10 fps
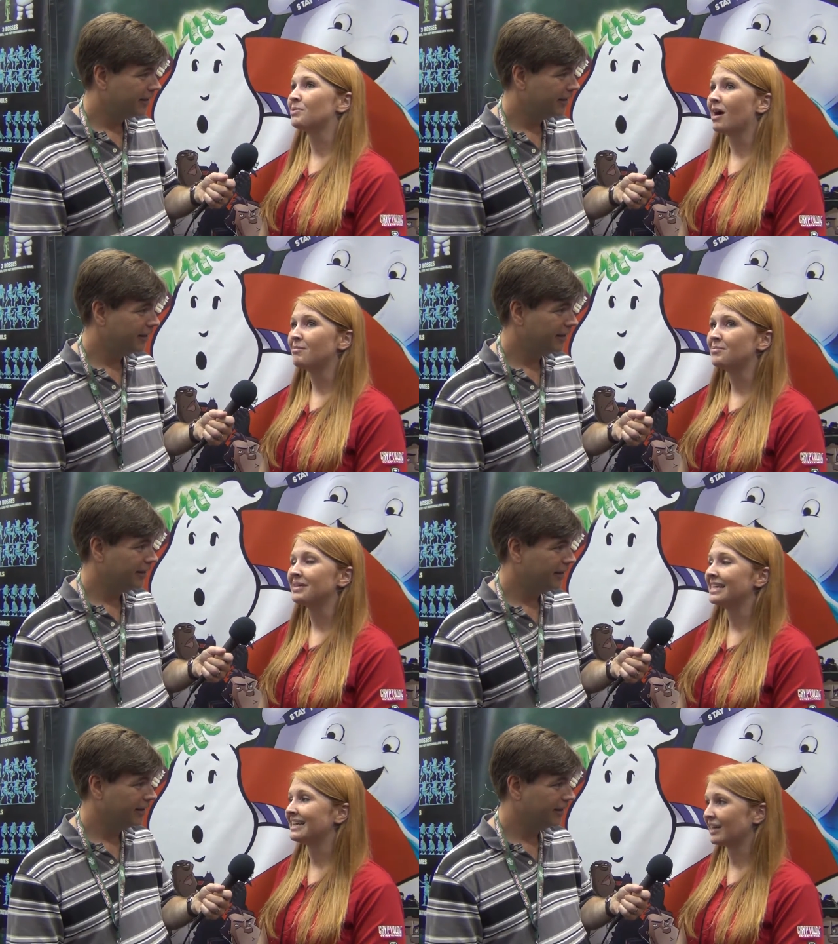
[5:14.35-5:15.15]
Speaker 1: probably
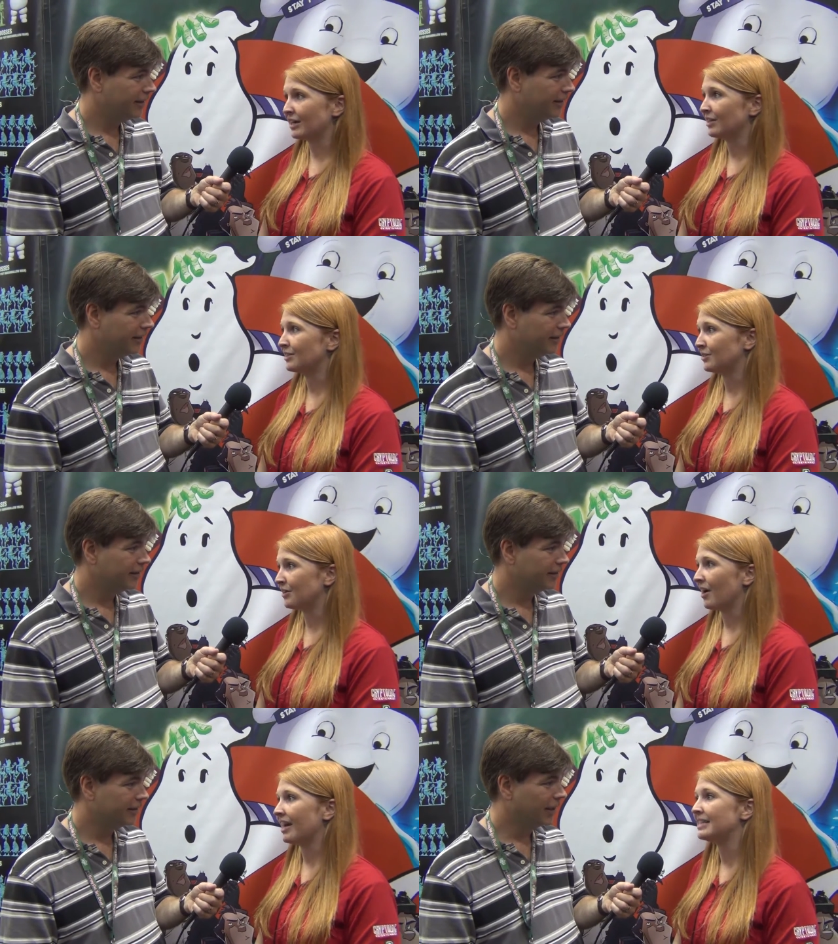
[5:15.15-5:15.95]
a year or two ago.
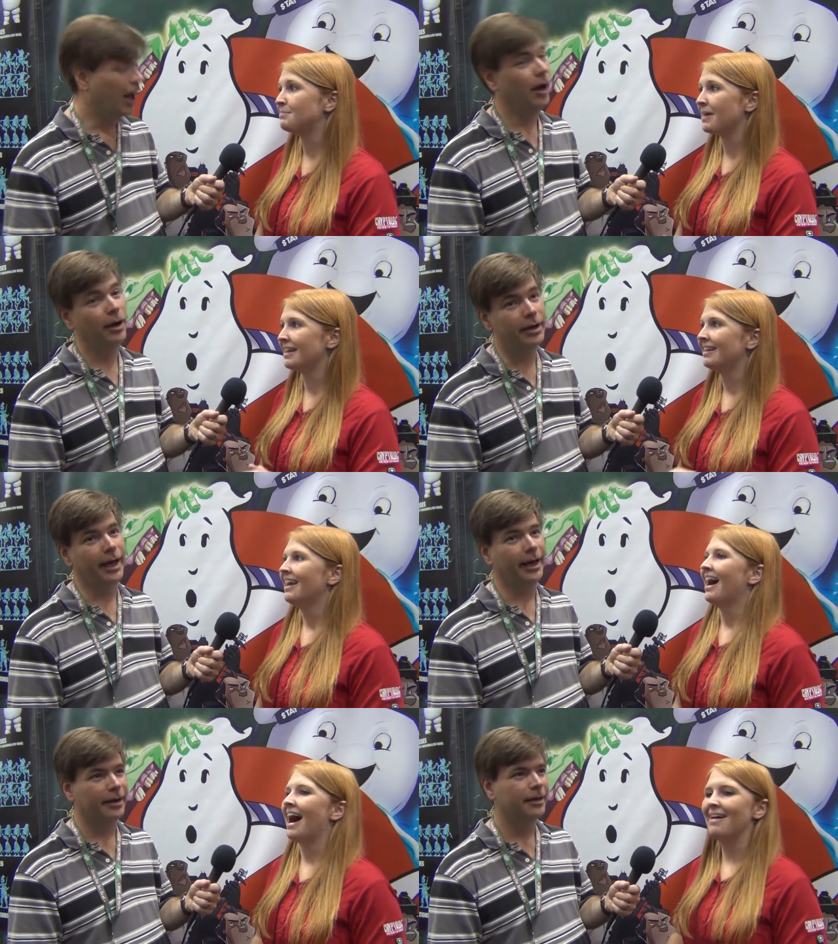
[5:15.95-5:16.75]
It's oh, been okay.
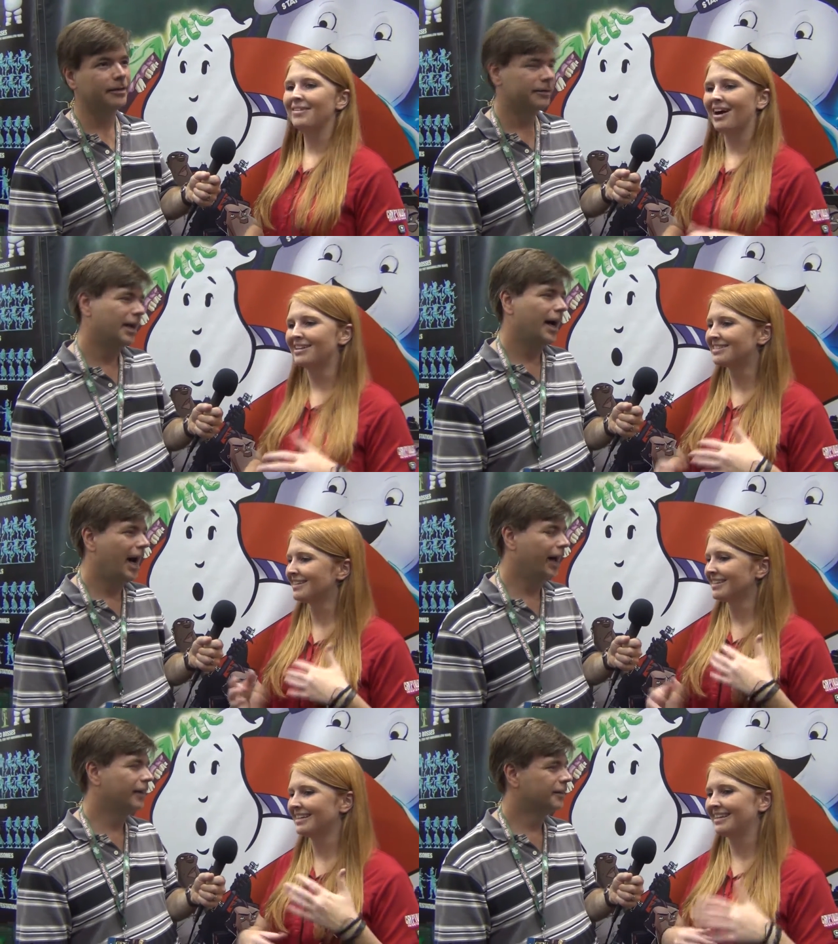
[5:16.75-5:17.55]
I've
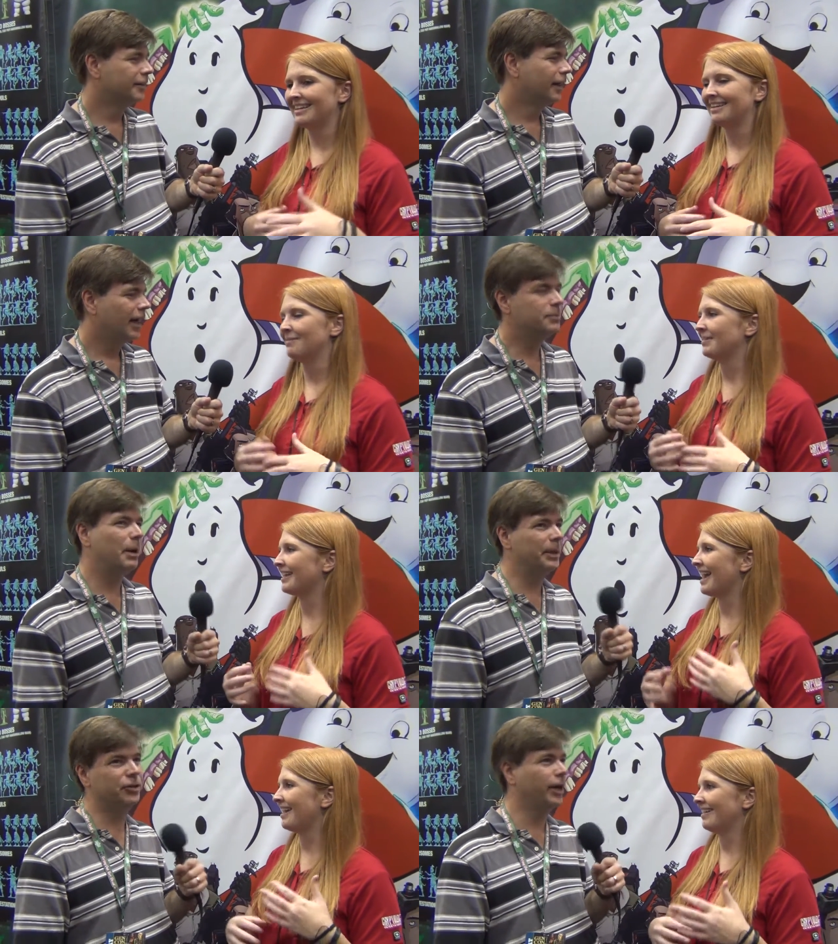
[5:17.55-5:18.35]
constantly. I was probably
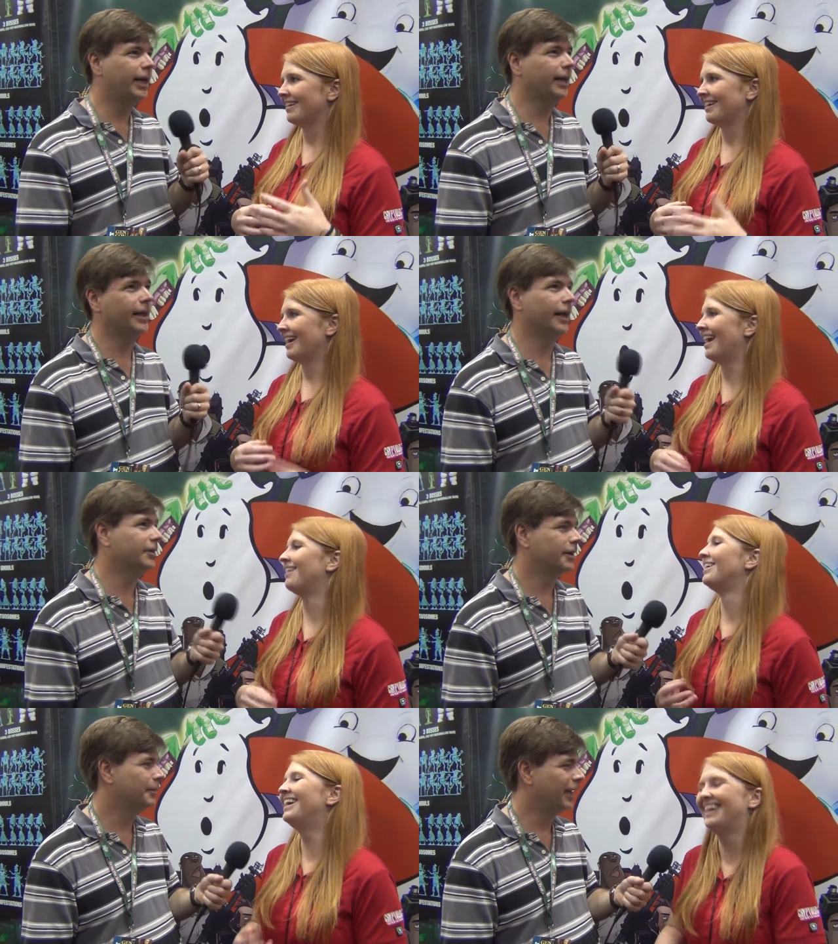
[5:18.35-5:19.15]
get, drinking that.
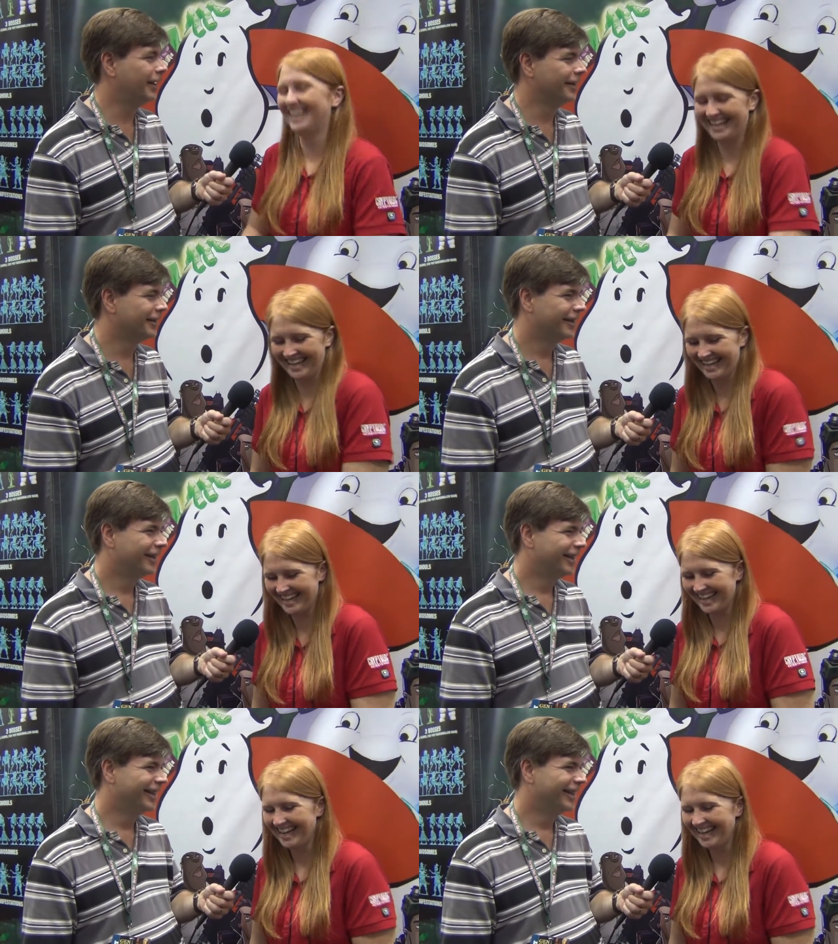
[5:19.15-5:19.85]
I,